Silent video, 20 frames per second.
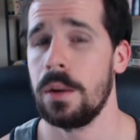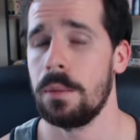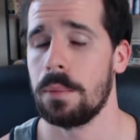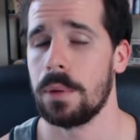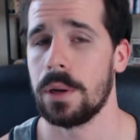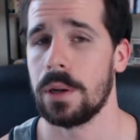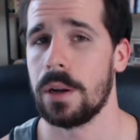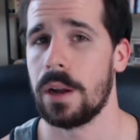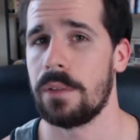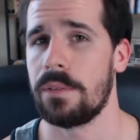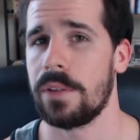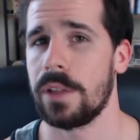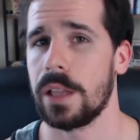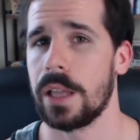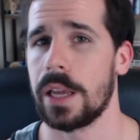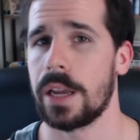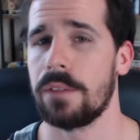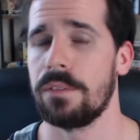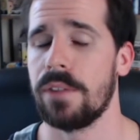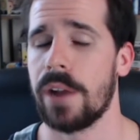but I feel
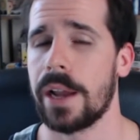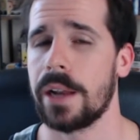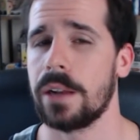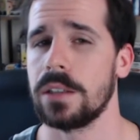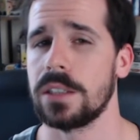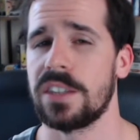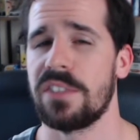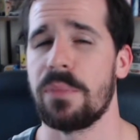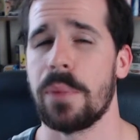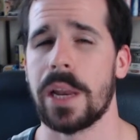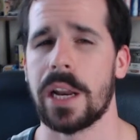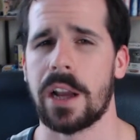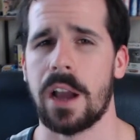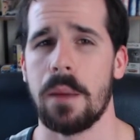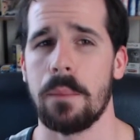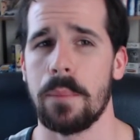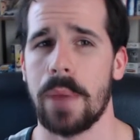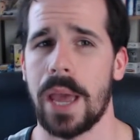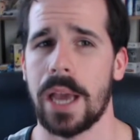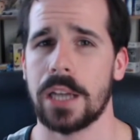like vinyls have made a
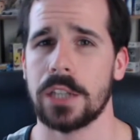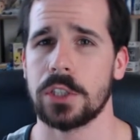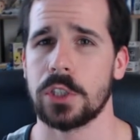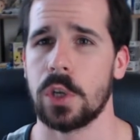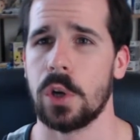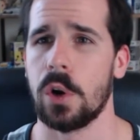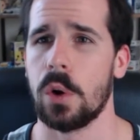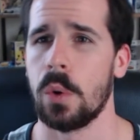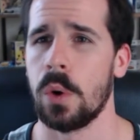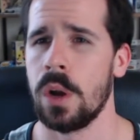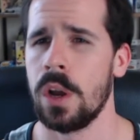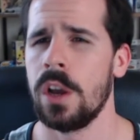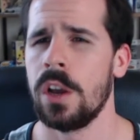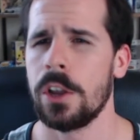comeback, so